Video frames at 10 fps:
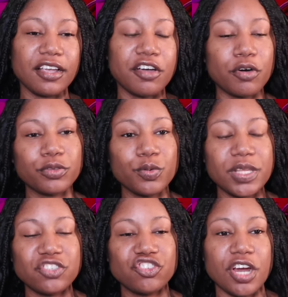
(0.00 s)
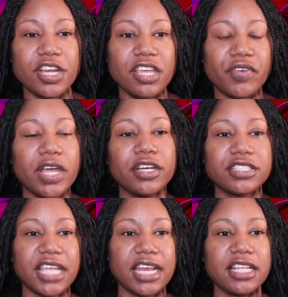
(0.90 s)
go through this journey of
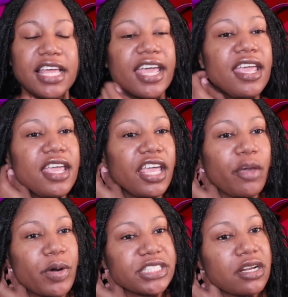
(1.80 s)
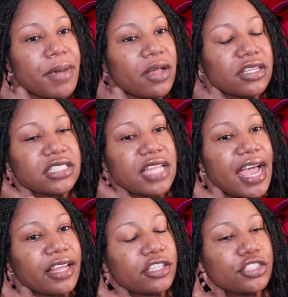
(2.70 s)
understanding that it wasn't about
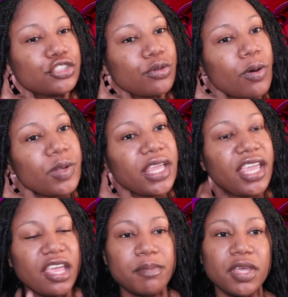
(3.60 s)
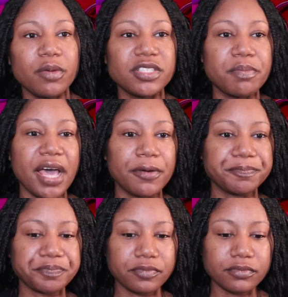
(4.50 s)
Lestat controlling him, it was
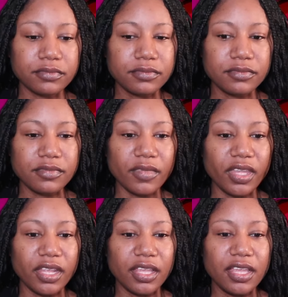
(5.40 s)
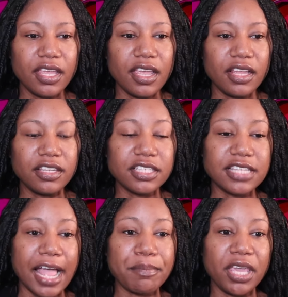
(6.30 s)
about
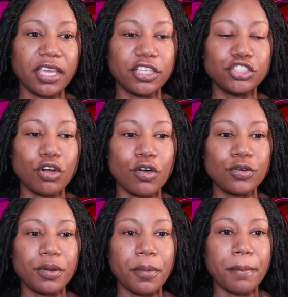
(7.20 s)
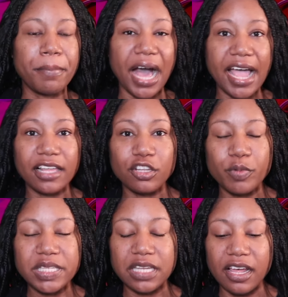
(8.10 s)
Lestat being controlled by
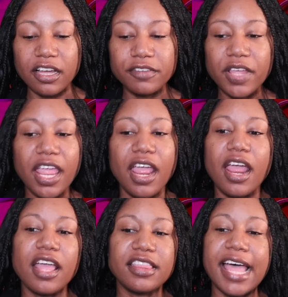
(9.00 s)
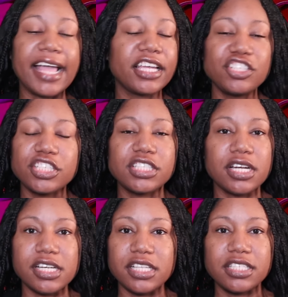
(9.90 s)
Louis' love, that can just
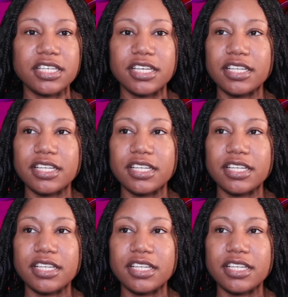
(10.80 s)
turn into